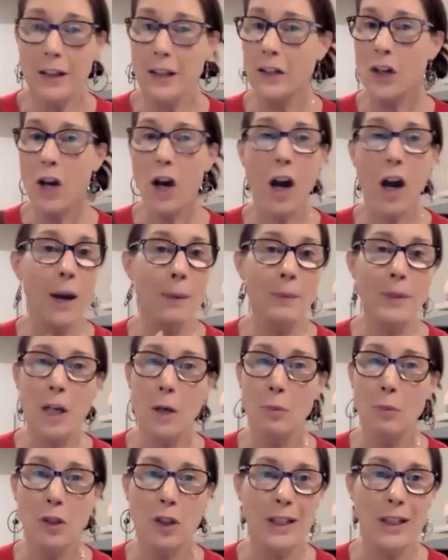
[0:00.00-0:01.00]
The time,
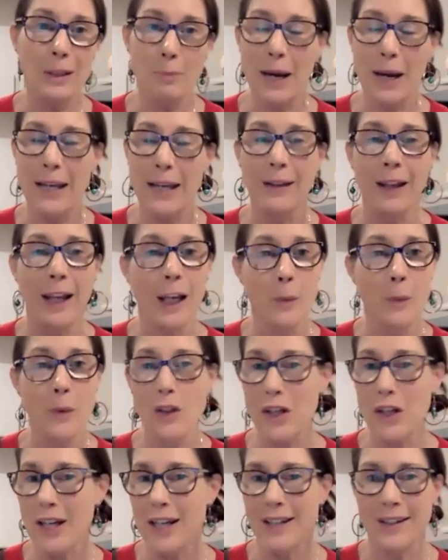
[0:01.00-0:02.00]
temperature, speed
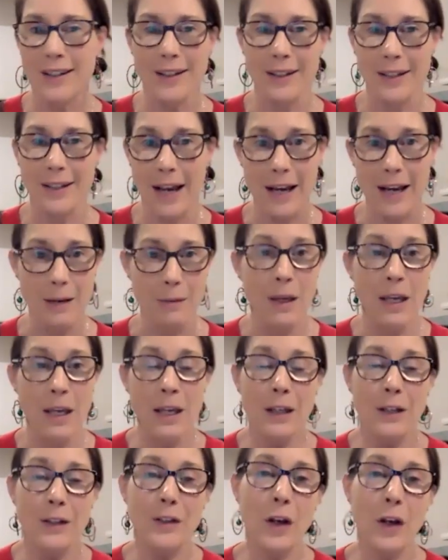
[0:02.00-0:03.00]
language is the same.
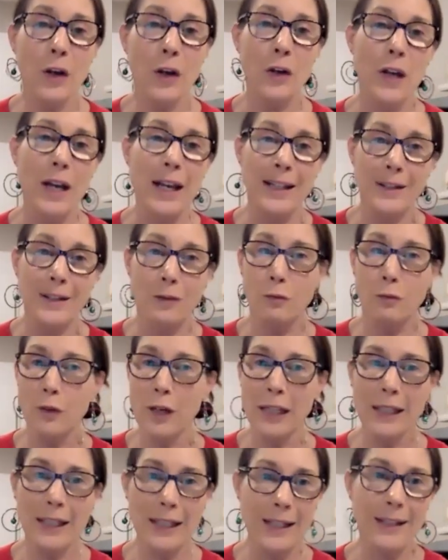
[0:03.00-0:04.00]
So it's
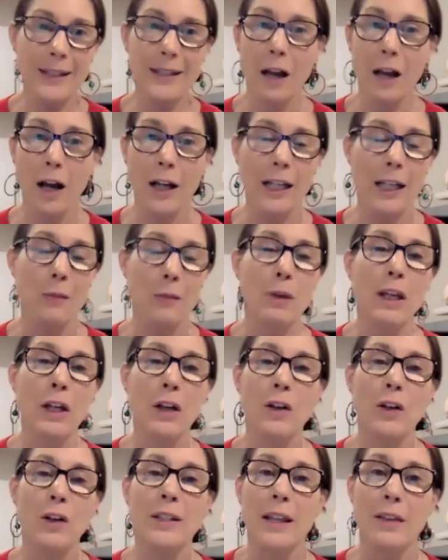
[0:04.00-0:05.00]
really exciting
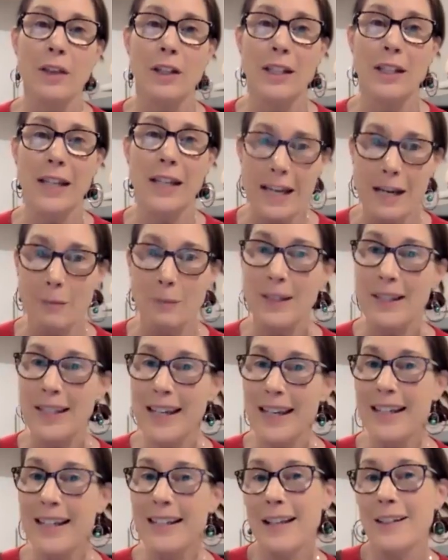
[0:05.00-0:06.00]
because the
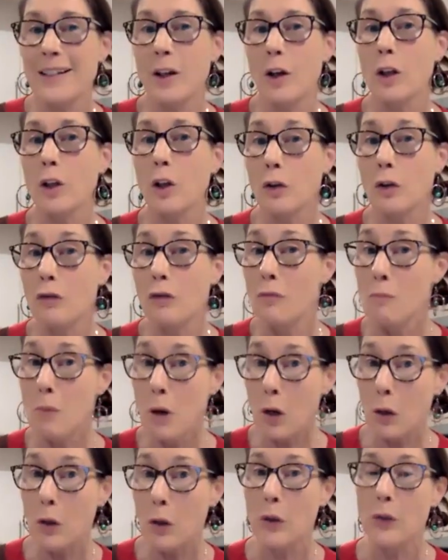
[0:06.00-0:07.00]
TM6 has got a lot of
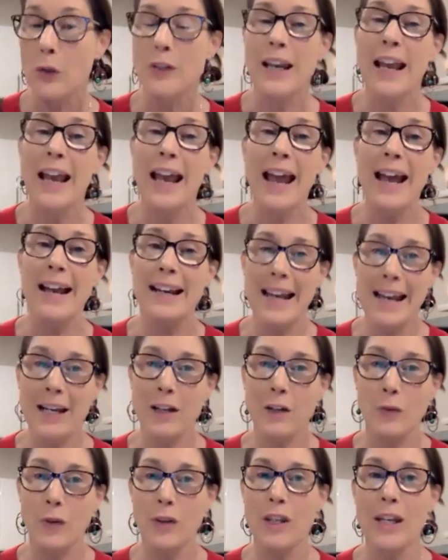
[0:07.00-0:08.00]
modes and
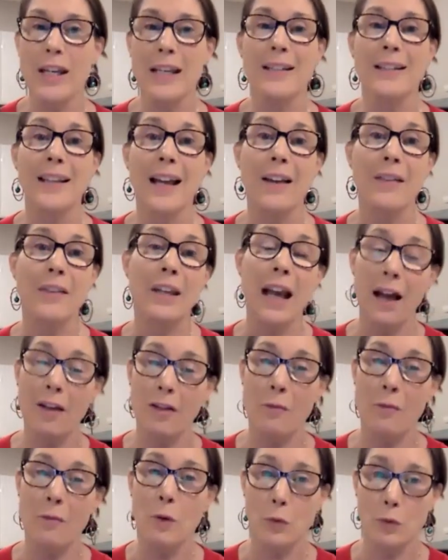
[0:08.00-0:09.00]
extra things that the
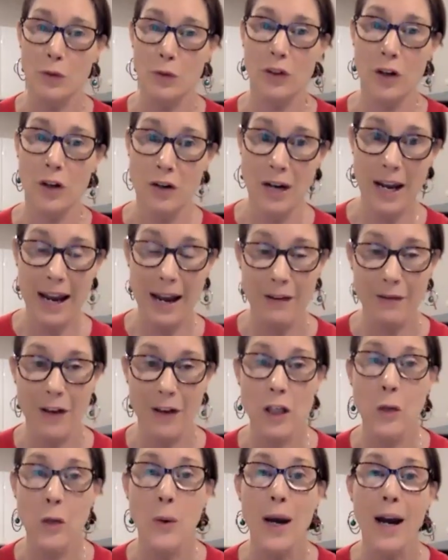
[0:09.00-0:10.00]
other models don't have.
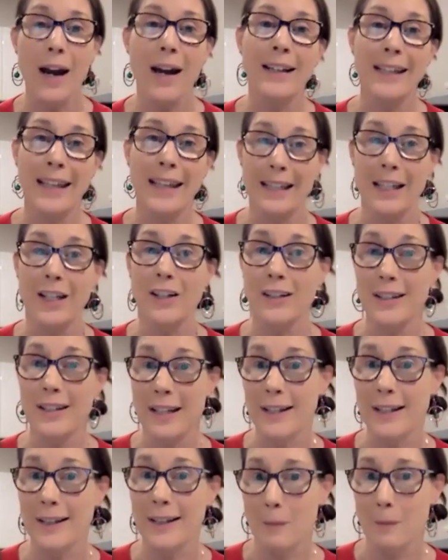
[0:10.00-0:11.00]
And you are, again, going to
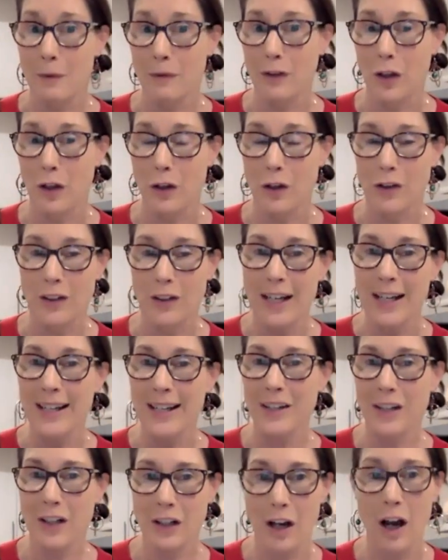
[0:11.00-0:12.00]
see some of those
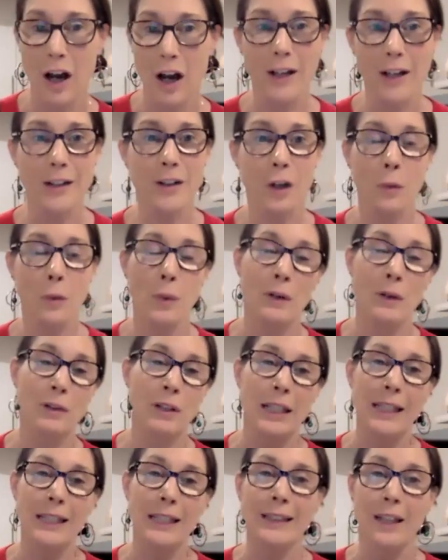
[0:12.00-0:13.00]
tonight. So we're
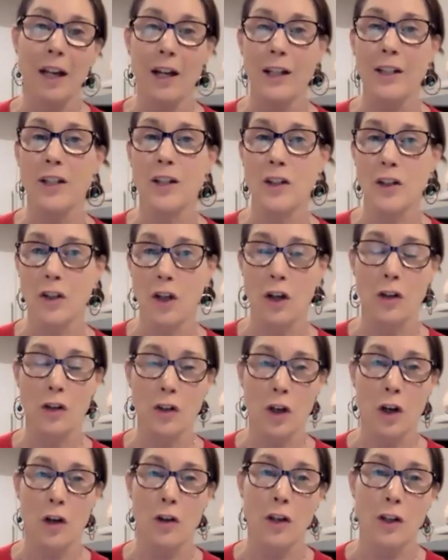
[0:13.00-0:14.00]
really excited to
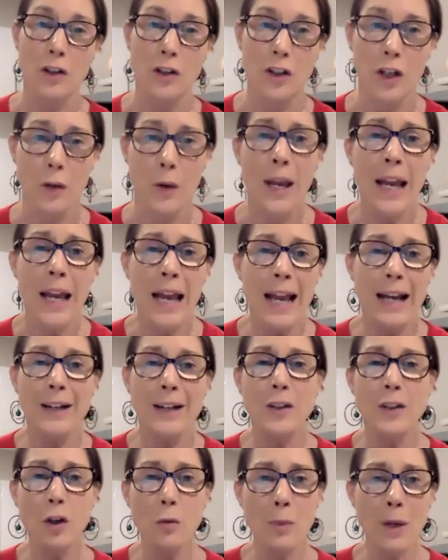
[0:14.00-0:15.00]
show those to you. And
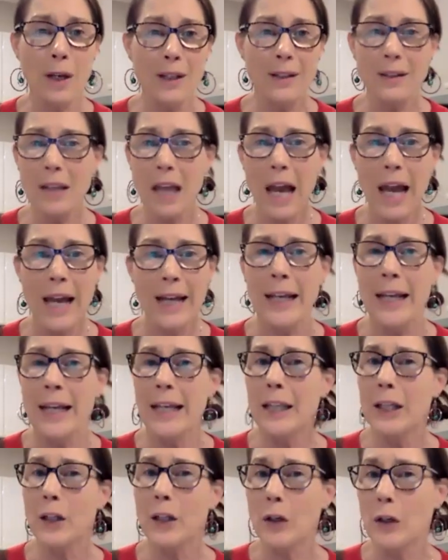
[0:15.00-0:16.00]
it's almost like,
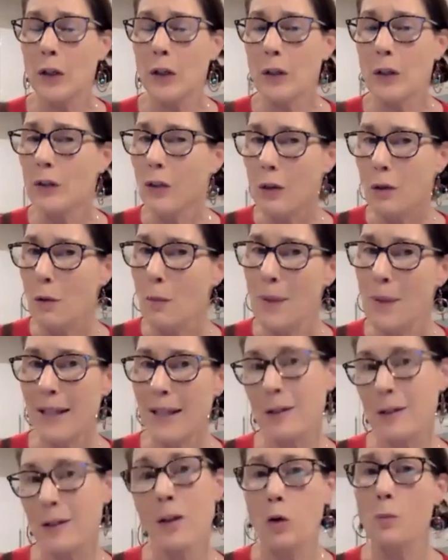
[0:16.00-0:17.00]
you know, Thermomix,
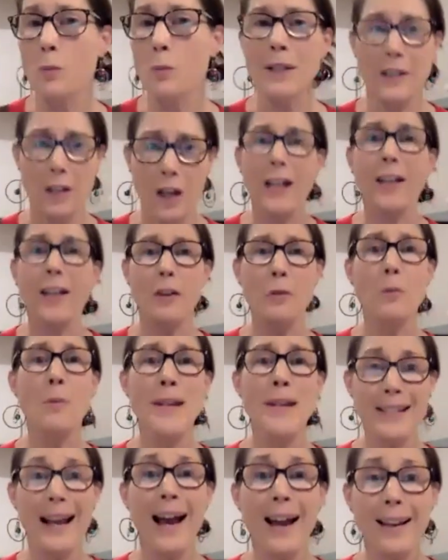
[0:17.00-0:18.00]
not almost like,
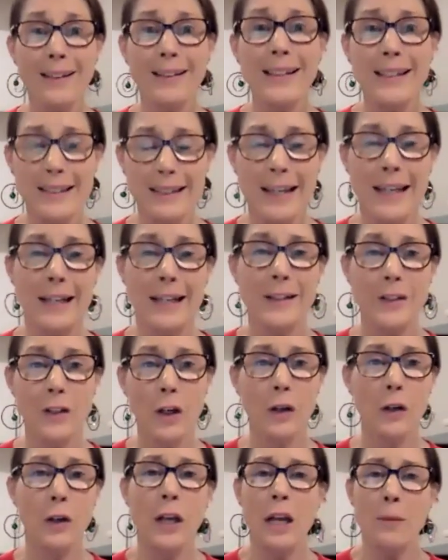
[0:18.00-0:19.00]
Thermomix are listening.
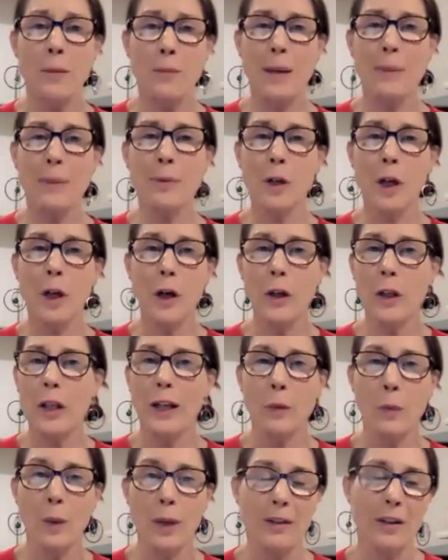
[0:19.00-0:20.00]
So people go,
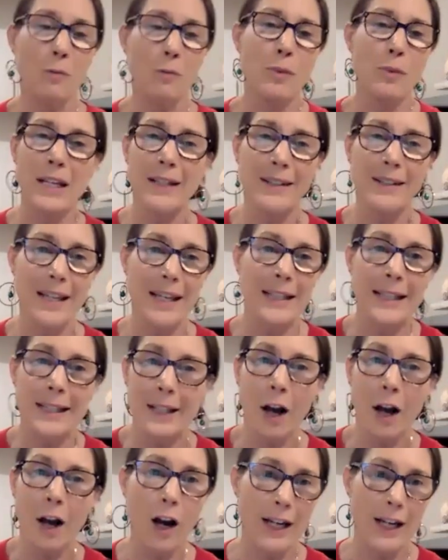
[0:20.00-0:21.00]
like one of the biggest things is
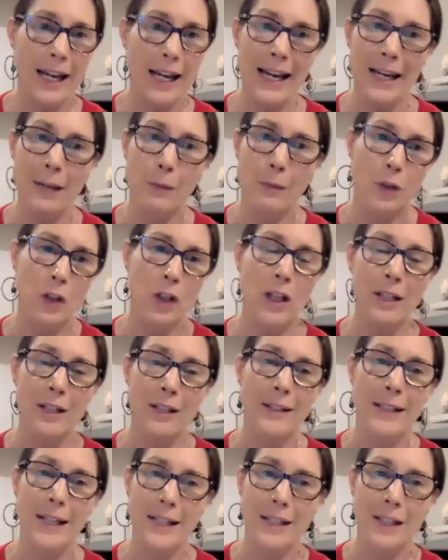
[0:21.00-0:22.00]
high heat, which you're going to
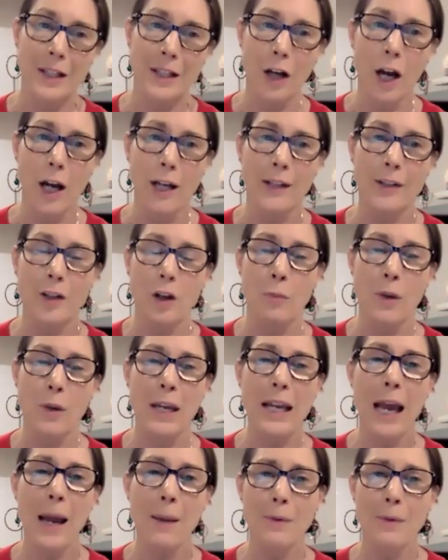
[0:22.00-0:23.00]
see tonight. So
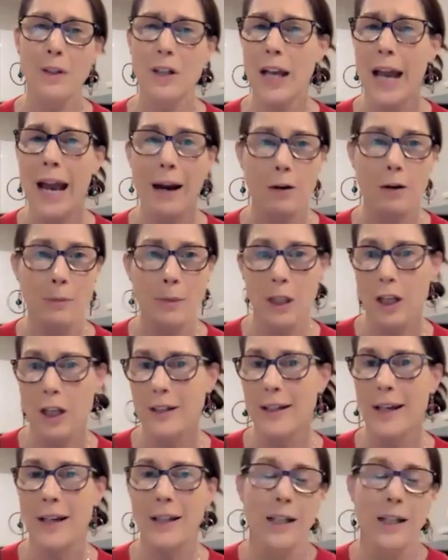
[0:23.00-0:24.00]
being able to caramelize
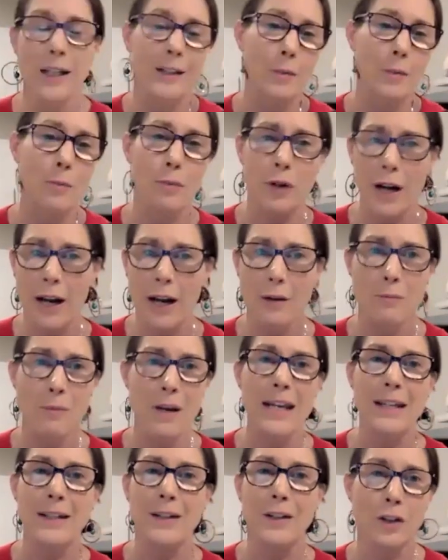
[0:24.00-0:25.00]
onions and brown
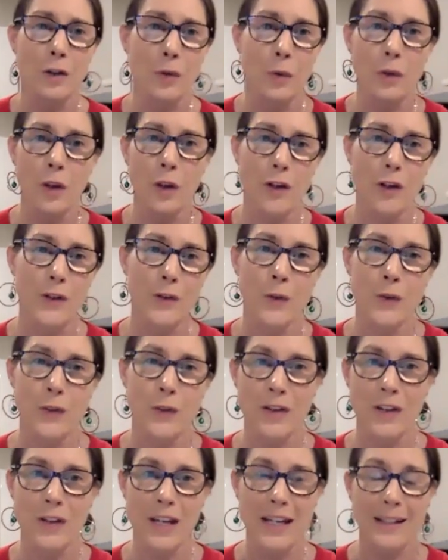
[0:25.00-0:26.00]
meat and do all those sorts
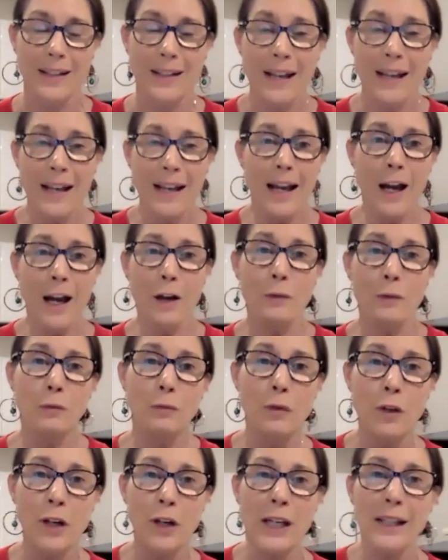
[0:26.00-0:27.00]
of things are
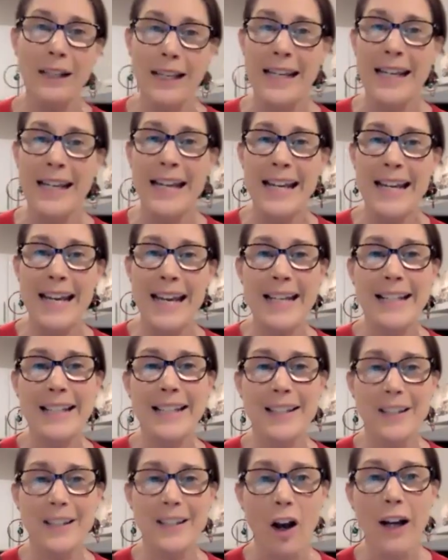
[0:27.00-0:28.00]
really
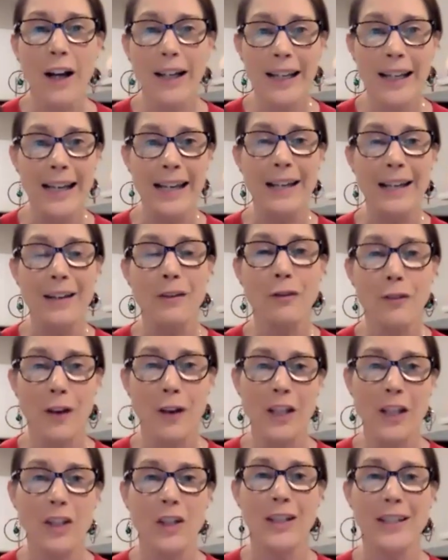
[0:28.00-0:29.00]
exciting
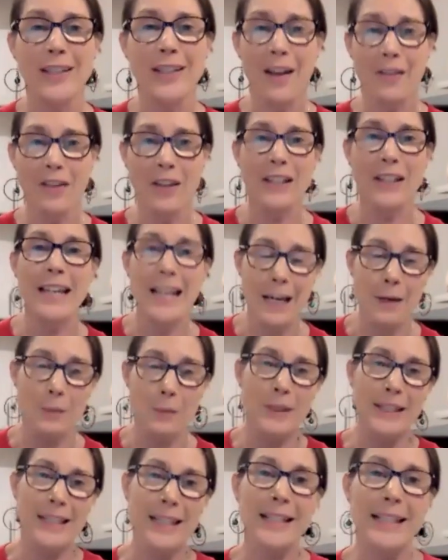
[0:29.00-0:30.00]
features that the
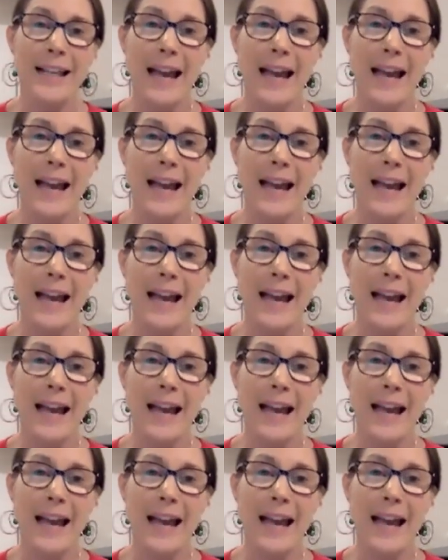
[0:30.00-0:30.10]
TM6